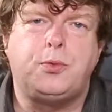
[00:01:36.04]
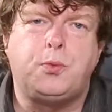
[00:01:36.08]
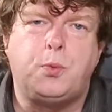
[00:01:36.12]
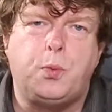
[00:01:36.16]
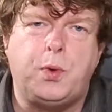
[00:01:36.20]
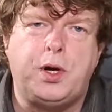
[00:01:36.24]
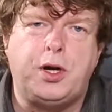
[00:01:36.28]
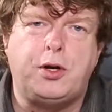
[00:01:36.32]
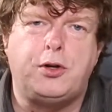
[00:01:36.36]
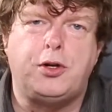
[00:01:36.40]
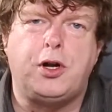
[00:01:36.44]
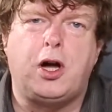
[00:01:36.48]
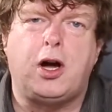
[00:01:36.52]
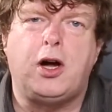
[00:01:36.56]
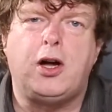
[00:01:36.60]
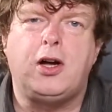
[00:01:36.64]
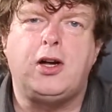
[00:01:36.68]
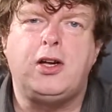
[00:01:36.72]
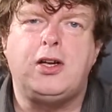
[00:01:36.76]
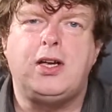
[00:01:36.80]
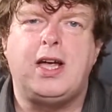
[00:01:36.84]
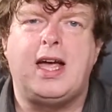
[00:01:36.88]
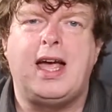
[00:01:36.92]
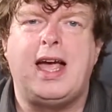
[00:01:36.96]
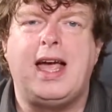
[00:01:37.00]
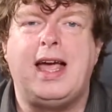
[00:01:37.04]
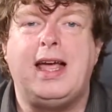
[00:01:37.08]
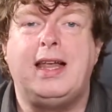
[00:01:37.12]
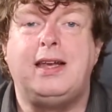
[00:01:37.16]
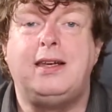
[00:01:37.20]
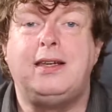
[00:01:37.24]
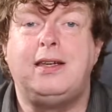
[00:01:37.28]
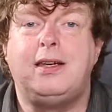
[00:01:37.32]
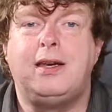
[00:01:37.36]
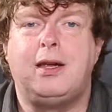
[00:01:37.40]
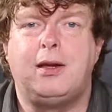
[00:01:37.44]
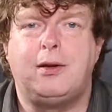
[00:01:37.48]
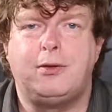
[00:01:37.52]
We are now
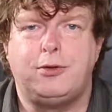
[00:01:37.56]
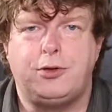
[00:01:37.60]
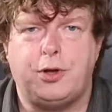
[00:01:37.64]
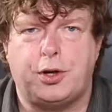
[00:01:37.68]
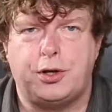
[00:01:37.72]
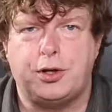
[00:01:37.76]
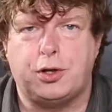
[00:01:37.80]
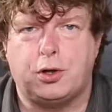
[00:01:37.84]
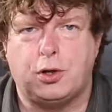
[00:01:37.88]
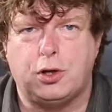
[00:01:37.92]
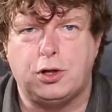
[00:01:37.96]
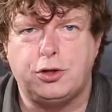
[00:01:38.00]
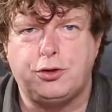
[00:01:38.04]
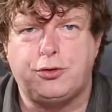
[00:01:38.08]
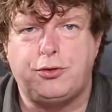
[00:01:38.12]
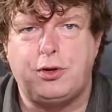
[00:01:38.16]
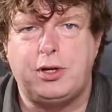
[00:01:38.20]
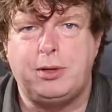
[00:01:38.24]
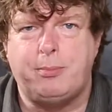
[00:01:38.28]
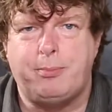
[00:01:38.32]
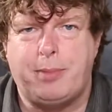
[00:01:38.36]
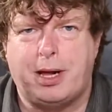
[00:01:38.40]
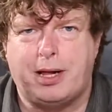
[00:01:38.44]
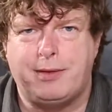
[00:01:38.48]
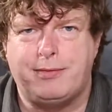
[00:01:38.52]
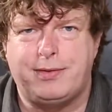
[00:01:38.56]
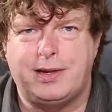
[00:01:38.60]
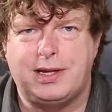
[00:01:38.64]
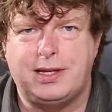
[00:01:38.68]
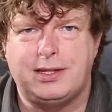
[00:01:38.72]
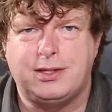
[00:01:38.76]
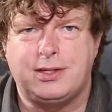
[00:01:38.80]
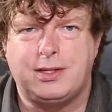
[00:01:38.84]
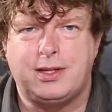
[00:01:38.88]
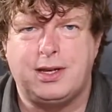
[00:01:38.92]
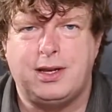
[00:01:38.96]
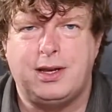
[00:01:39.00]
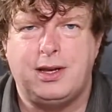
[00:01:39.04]
in Donegal Street in
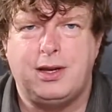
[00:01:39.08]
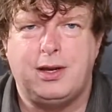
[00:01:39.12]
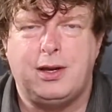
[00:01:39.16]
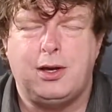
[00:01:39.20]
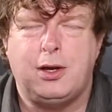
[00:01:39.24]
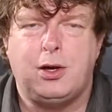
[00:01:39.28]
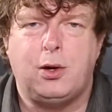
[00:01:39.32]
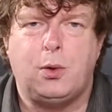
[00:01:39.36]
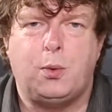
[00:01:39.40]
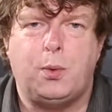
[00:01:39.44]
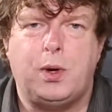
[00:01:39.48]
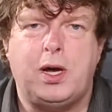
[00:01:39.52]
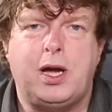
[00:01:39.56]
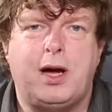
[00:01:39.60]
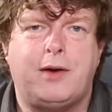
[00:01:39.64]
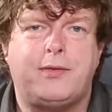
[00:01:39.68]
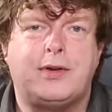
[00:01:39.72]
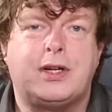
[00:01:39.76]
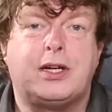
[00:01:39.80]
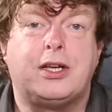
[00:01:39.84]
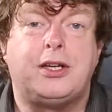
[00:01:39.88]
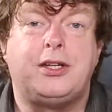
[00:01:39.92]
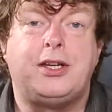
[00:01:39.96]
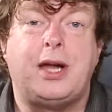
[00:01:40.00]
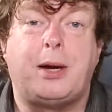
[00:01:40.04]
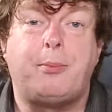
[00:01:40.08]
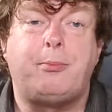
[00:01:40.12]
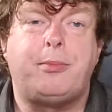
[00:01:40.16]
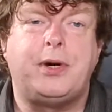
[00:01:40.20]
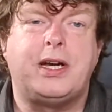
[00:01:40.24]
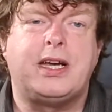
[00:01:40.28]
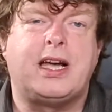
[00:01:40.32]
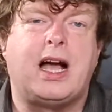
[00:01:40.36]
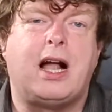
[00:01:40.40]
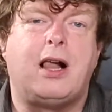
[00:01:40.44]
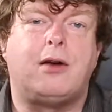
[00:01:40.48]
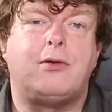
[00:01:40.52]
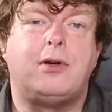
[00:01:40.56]
Belfast. We have a
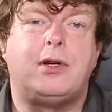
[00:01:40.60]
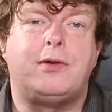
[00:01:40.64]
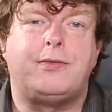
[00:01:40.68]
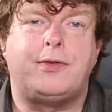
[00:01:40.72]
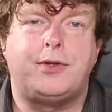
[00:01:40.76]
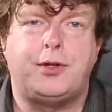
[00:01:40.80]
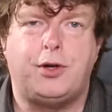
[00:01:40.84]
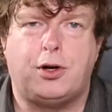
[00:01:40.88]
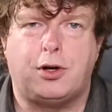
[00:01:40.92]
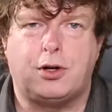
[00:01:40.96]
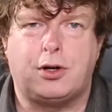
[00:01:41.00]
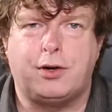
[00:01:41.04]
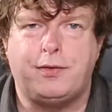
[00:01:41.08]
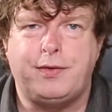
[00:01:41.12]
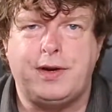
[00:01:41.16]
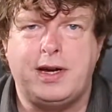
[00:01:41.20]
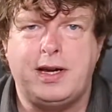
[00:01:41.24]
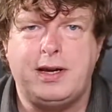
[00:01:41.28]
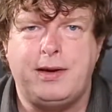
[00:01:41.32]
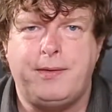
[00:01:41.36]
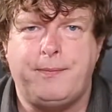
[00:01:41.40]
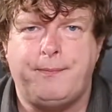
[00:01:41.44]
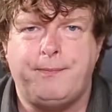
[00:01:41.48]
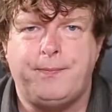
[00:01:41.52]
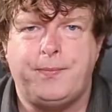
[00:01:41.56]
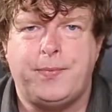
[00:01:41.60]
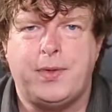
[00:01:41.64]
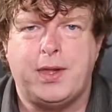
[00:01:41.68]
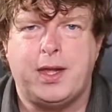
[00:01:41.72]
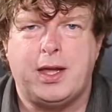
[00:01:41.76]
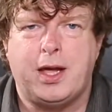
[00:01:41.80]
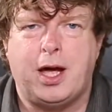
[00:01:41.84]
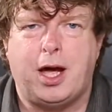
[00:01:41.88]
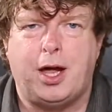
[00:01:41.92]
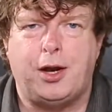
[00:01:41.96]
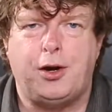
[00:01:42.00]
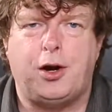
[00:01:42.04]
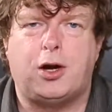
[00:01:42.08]
contemporary gallery of photography,
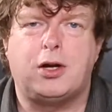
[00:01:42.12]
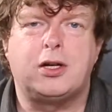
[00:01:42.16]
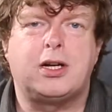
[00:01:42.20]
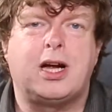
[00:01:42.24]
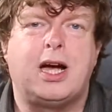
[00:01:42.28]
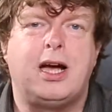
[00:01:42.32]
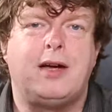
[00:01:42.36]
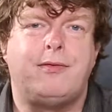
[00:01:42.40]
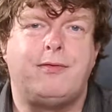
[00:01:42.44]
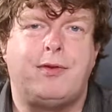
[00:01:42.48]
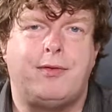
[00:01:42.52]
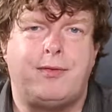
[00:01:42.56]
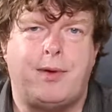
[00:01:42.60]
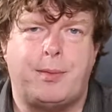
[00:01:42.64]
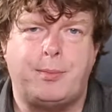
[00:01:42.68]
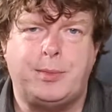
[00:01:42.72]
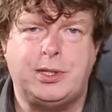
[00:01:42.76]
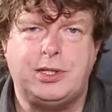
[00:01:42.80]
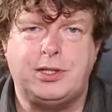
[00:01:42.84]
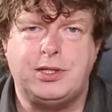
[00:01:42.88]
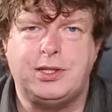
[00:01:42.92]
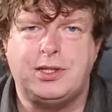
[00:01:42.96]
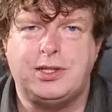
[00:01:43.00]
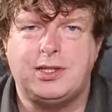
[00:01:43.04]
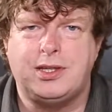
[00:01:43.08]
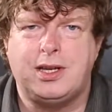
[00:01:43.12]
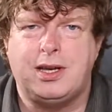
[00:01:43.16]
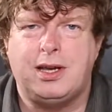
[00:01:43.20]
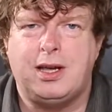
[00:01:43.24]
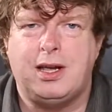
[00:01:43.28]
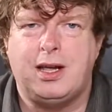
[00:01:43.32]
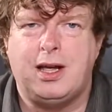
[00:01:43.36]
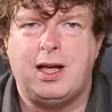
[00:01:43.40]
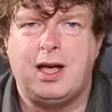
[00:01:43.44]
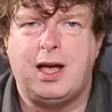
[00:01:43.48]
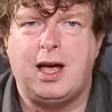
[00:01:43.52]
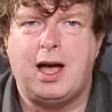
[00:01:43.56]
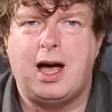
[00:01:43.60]
an archive of images,
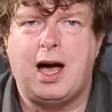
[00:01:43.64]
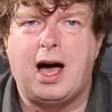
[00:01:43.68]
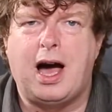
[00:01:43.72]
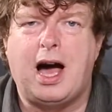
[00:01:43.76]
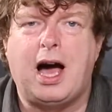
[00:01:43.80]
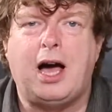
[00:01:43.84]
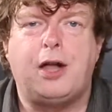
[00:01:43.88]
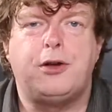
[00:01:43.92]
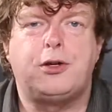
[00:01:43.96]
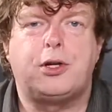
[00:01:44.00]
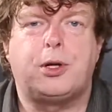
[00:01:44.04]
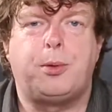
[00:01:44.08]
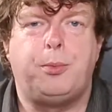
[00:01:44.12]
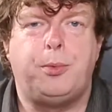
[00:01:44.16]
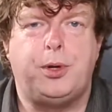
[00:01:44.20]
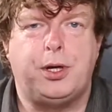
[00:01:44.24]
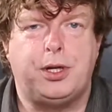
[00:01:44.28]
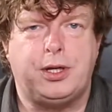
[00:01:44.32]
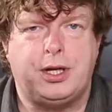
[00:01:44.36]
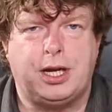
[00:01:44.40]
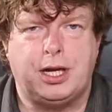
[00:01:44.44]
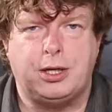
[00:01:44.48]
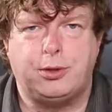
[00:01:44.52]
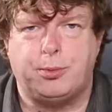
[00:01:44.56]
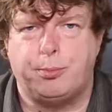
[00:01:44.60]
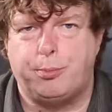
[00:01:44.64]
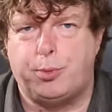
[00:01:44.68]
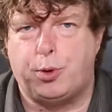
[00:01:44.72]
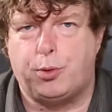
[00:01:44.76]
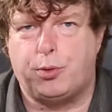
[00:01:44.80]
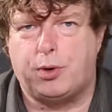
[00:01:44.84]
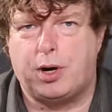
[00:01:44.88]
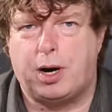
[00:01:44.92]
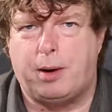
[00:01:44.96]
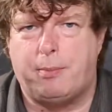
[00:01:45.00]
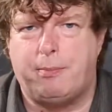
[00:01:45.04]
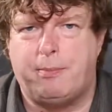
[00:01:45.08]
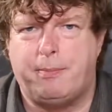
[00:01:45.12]
and a community engagement
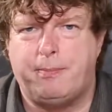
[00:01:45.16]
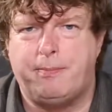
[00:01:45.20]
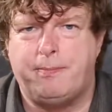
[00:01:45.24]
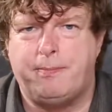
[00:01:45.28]
programme,